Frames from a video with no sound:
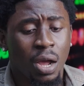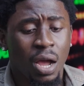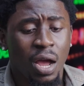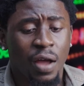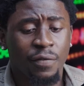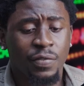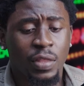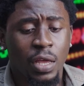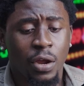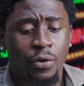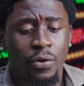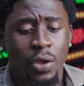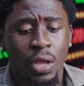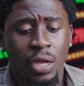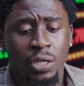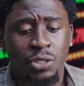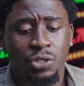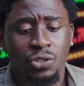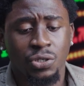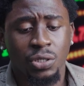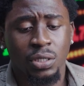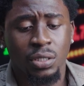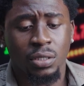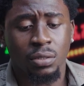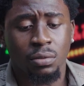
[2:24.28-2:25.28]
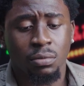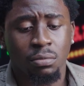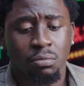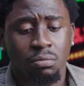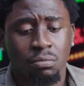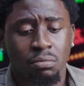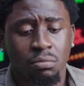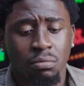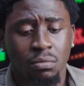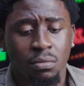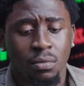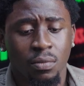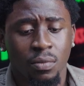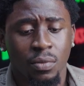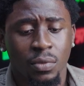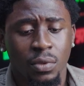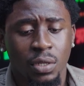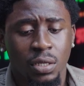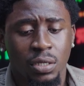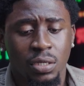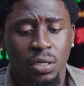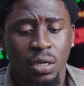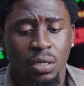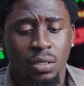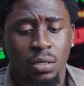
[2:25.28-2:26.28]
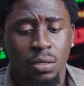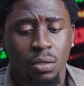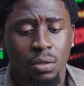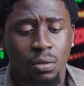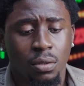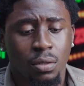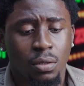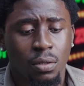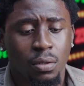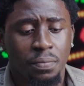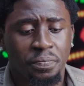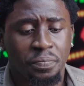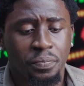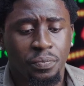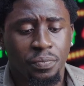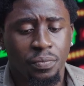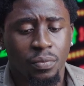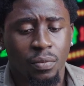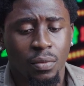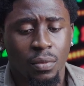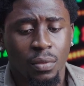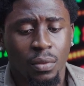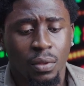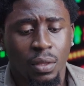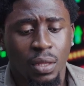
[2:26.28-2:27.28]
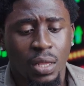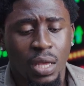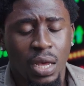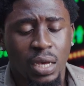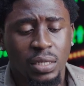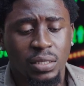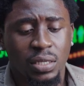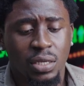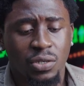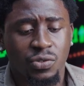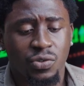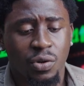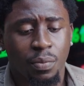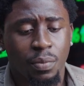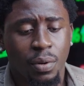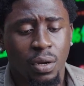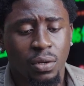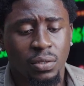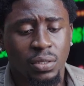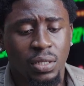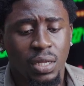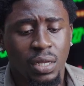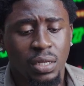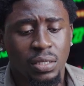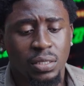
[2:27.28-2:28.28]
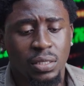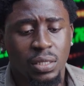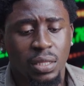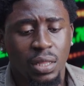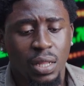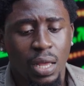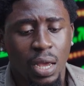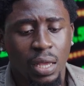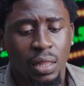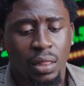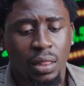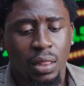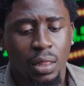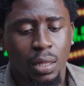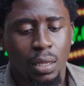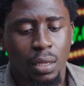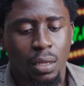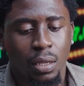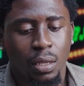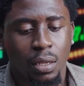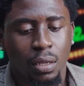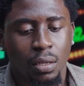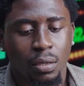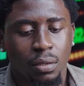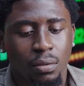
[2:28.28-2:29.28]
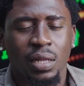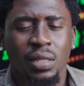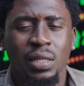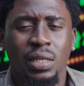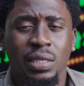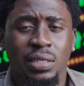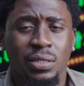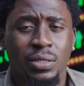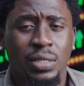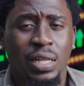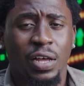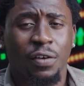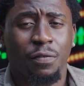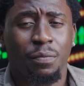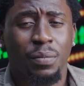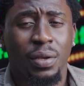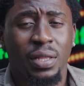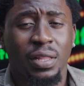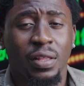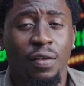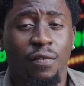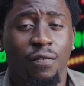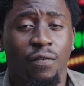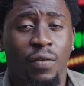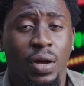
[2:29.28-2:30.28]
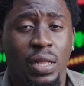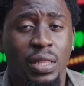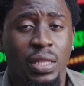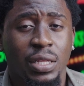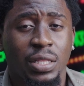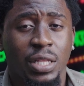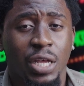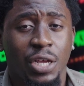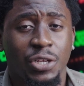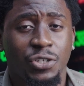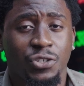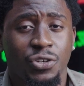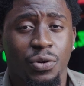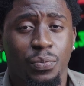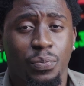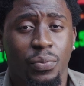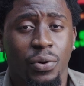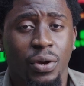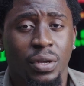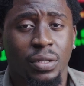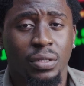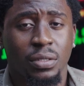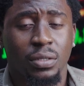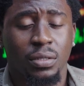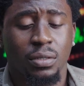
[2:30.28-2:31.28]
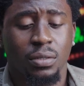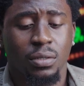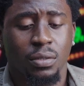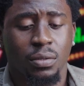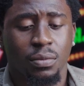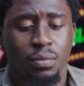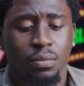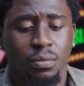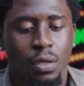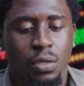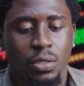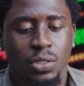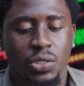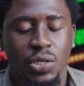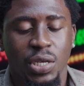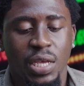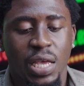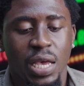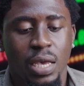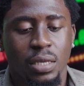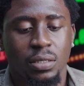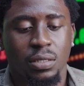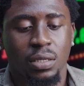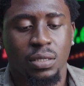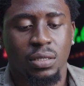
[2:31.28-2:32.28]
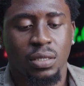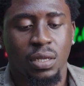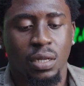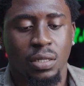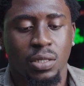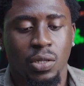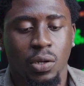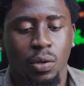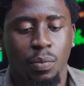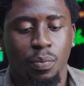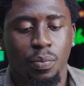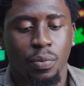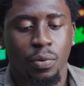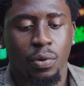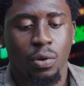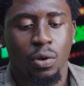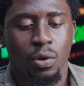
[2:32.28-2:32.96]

After re-entering the channel, the asset rebounded slightly. This would have been a valid entry point. So here's the setup.